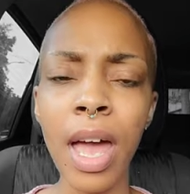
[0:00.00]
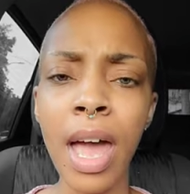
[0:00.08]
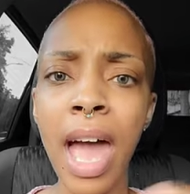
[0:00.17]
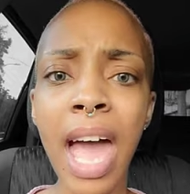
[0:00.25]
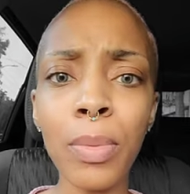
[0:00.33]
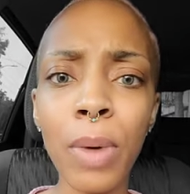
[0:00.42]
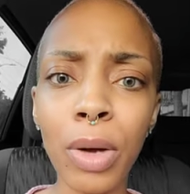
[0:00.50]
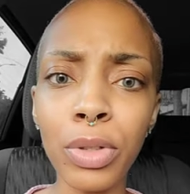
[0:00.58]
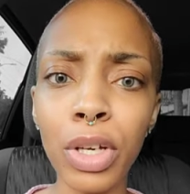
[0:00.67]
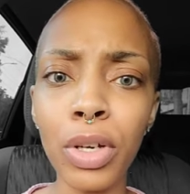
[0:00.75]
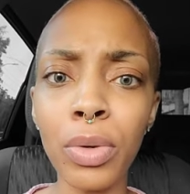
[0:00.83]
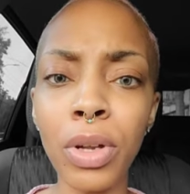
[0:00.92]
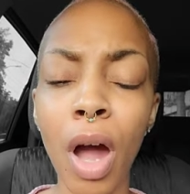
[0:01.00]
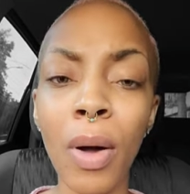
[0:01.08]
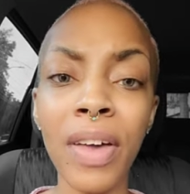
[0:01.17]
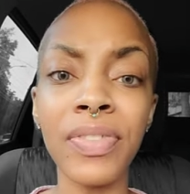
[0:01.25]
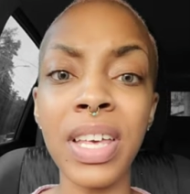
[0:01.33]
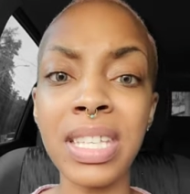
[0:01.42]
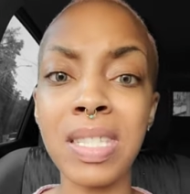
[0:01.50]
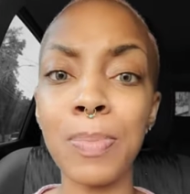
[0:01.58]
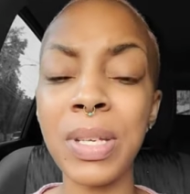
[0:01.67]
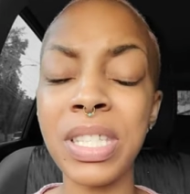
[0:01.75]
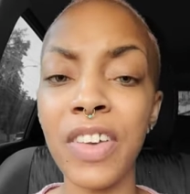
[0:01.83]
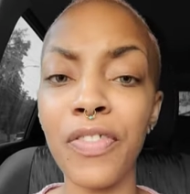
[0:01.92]
hey, well, do you know if this
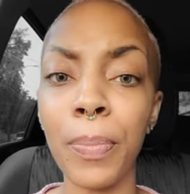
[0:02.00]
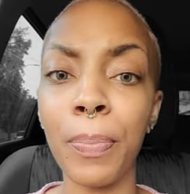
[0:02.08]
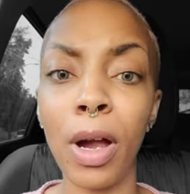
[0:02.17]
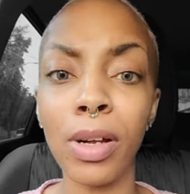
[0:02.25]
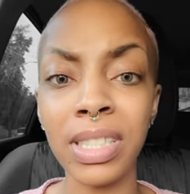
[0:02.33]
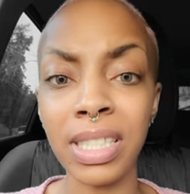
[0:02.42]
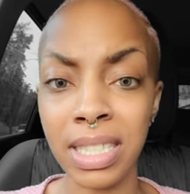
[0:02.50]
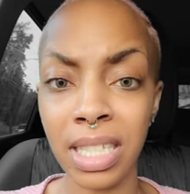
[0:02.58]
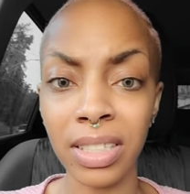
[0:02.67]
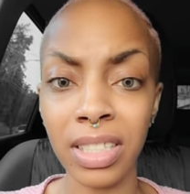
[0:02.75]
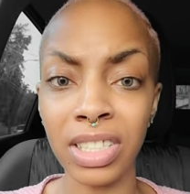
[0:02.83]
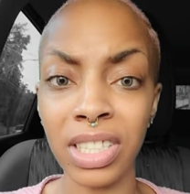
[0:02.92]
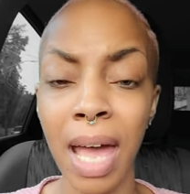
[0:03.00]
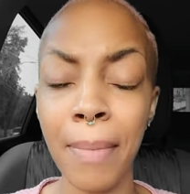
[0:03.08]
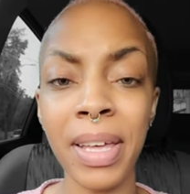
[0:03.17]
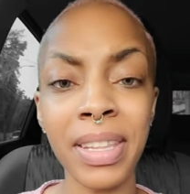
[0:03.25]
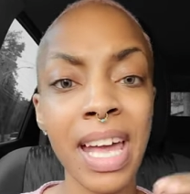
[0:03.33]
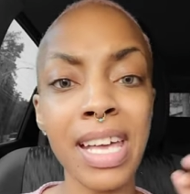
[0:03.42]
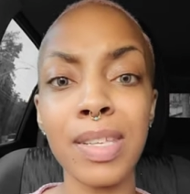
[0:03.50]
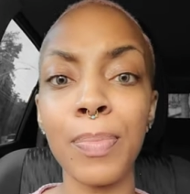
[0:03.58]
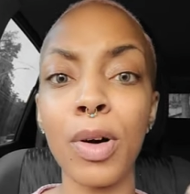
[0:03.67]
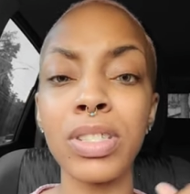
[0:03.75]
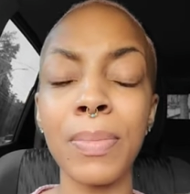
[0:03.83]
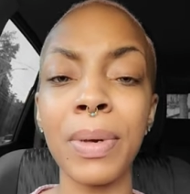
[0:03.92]
specific person took the jab and they're
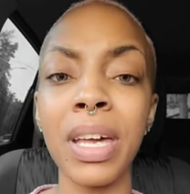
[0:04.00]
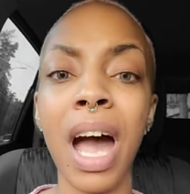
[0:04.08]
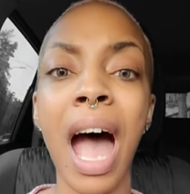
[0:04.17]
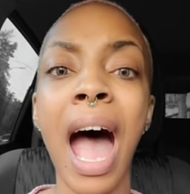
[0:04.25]
supposed to be